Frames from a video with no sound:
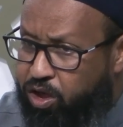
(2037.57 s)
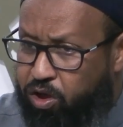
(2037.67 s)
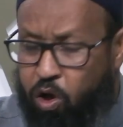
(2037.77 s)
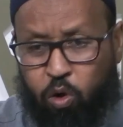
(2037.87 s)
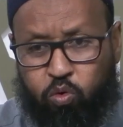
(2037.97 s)

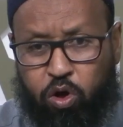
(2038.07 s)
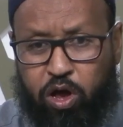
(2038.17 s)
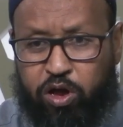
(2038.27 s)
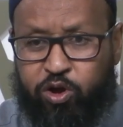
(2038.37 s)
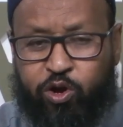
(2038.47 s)
Oh,
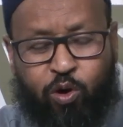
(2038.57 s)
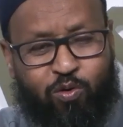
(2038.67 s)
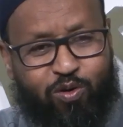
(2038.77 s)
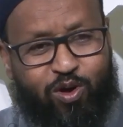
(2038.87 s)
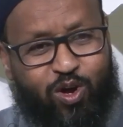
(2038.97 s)
you
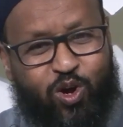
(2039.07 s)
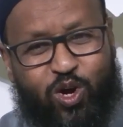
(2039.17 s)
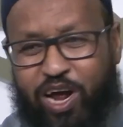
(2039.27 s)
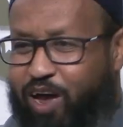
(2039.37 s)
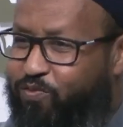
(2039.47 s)
know, you should
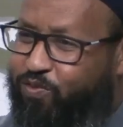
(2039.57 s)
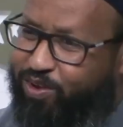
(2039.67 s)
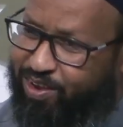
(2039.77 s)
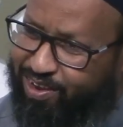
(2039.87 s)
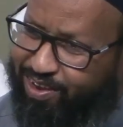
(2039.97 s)
have
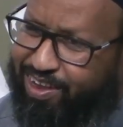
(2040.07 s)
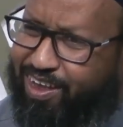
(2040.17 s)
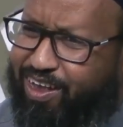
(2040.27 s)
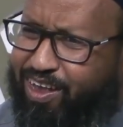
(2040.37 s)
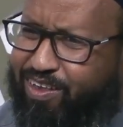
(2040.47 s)

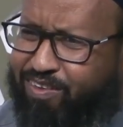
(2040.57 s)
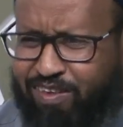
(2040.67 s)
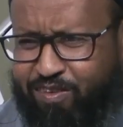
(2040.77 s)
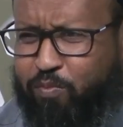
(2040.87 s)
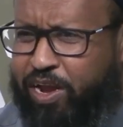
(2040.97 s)

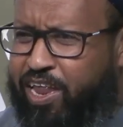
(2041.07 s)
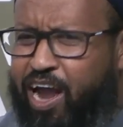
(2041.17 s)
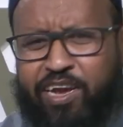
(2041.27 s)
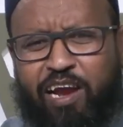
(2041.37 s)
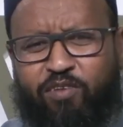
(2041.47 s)
sensibly the ideal